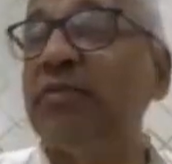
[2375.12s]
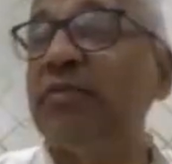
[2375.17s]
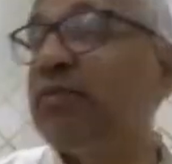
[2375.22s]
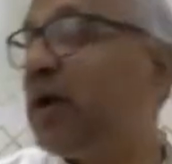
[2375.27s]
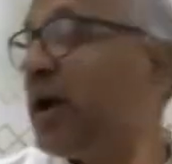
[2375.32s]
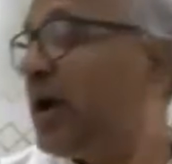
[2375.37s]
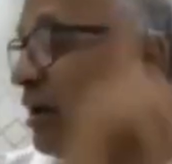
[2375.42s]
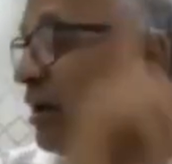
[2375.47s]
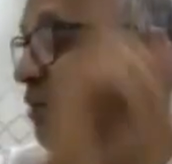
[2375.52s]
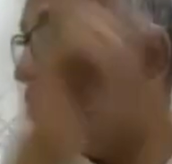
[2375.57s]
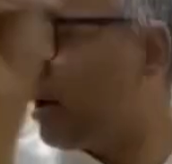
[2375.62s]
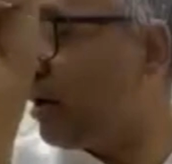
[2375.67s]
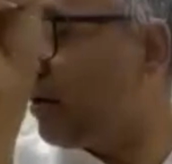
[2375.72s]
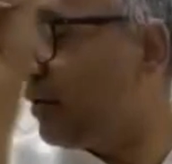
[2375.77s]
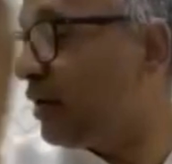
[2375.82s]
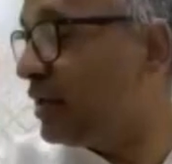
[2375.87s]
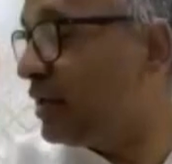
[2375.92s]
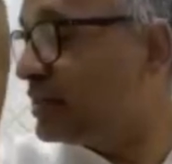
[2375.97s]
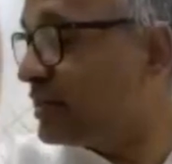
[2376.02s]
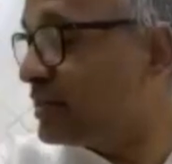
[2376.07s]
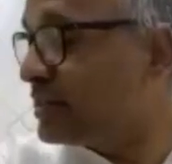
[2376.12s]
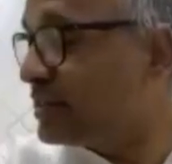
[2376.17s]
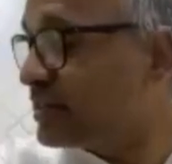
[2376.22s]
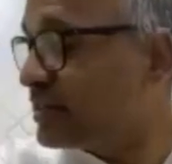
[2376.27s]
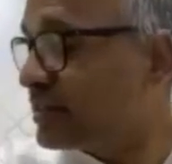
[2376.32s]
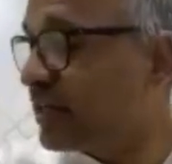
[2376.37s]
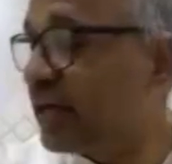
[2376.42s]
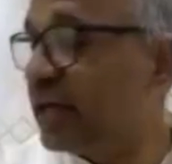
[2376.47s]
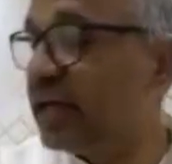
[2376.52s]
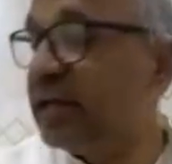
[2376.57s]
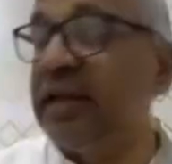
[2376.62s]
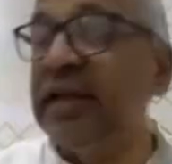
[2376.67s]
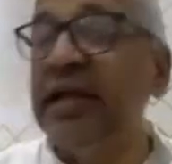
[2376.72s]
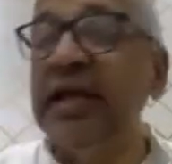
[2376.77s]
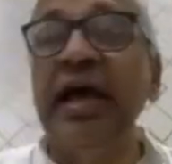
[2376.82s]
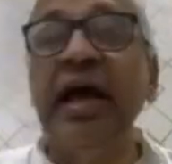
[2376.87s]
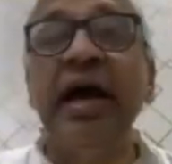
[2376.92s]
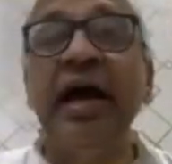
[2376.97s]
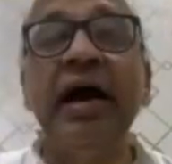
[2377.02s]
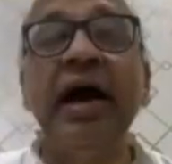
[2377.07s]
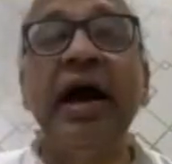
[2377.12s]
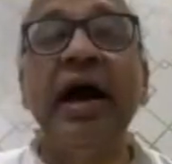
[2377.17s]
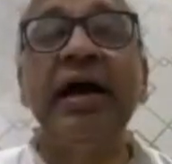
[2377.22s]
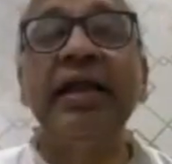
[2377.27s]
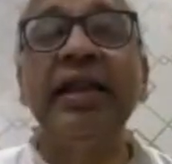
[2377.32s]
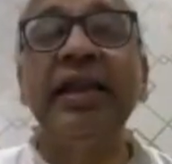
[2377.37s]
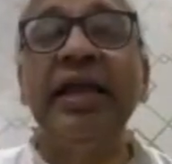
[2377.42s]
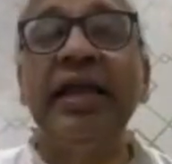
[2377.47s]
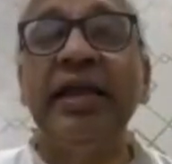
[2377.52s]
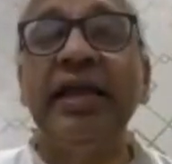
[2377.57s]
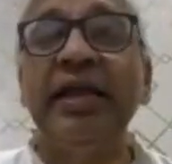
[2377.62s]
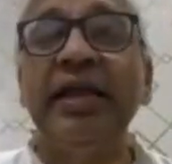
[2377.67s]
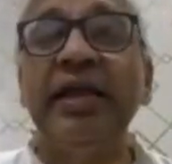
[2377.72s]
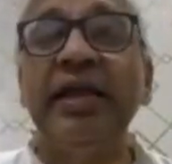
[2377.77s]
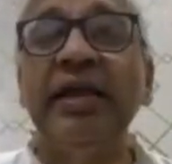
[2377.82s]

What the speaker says: Fire power is existing in Agni.